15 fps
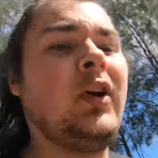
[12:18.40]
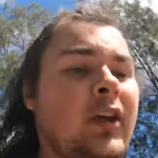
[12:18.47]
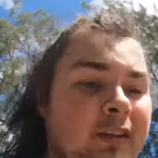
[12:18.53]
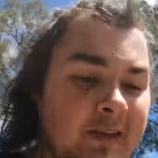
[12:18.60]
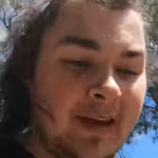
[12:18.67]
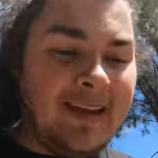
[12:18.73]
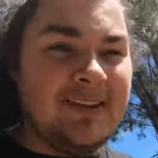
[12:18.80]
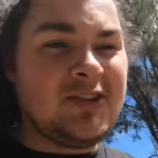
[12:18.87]

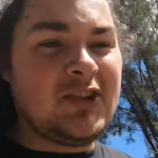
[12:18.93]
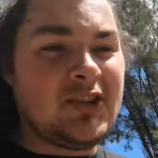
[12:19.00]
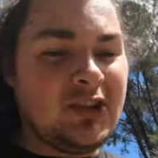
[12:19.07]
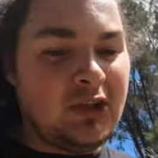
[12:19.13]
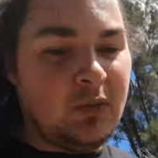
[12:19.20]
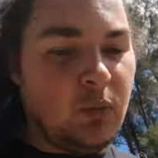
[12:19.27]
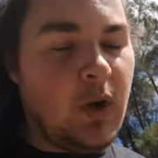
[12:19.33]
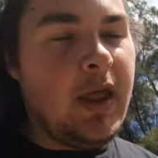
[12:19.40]

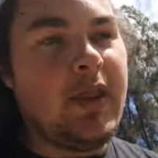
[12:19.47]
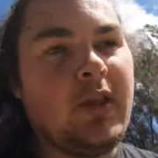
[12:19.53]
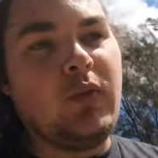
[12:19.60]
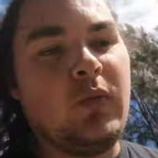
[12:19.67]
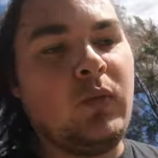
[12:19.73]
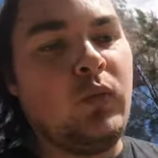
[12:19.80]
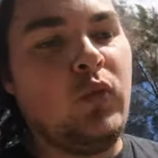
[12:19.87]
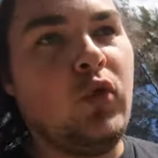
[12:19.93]
potentially when
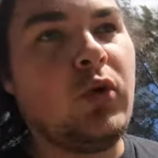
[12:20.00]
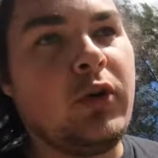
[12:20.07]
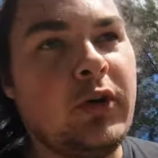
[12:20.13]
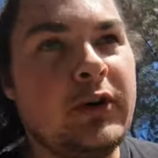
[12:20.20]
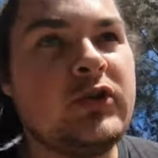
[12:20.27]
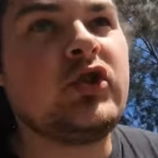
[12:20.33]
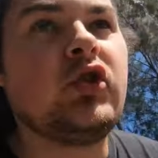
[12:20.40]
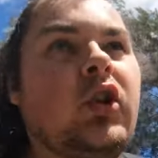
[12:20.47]
the water
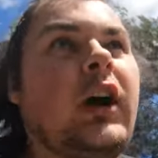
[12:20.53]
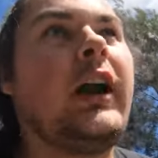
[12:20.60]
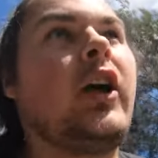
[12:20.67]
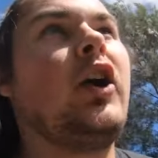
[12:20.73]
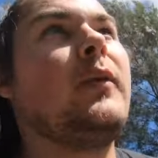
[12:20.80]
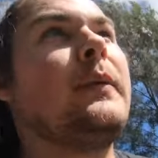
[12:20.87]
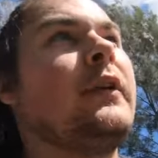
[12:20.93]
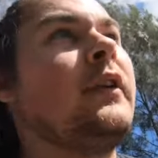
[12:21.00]
is dried
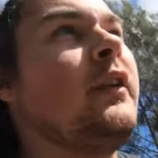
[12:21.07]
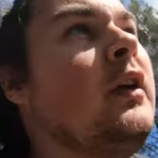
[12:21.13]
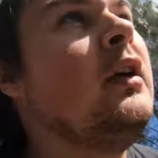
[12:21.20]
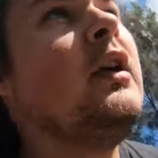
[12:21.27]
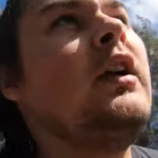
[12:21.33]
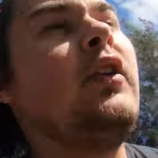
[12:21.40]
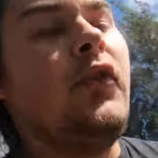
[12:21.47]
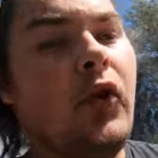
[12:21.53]
up and
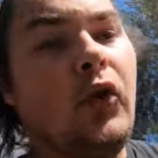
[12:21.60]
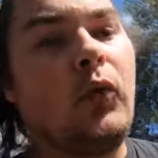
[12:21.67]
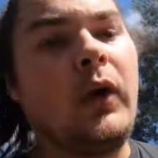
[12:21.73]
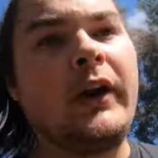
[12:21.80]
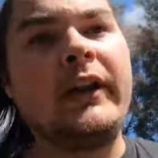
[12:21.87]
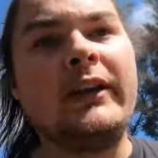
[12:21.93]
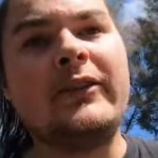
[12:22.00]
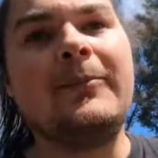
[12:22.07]
not
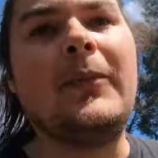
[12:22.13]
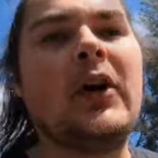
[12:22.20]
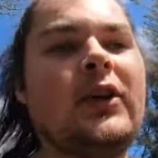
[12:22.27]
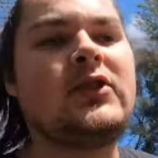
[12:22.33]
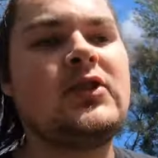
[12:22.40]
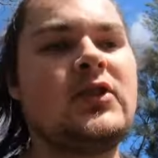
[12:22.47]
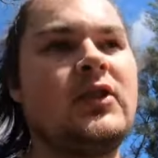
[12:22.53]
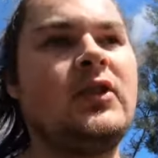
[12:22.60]
running as
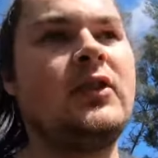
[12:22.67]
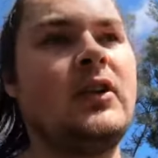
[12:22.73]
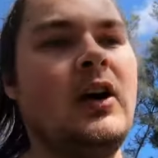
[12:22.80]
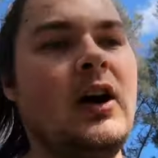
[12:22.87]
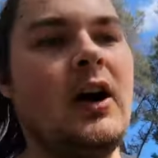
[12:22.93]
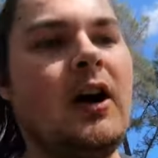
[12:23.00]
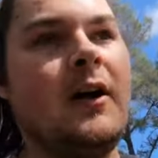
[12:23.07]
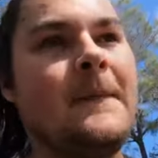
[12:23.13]
much.
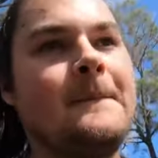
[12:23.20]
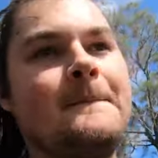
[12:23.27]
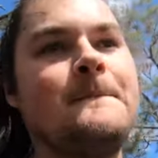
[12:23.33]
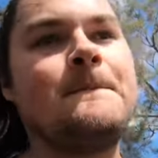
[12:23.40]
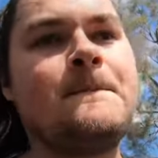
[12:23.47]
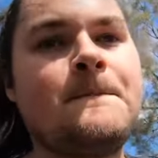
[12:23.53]
Um,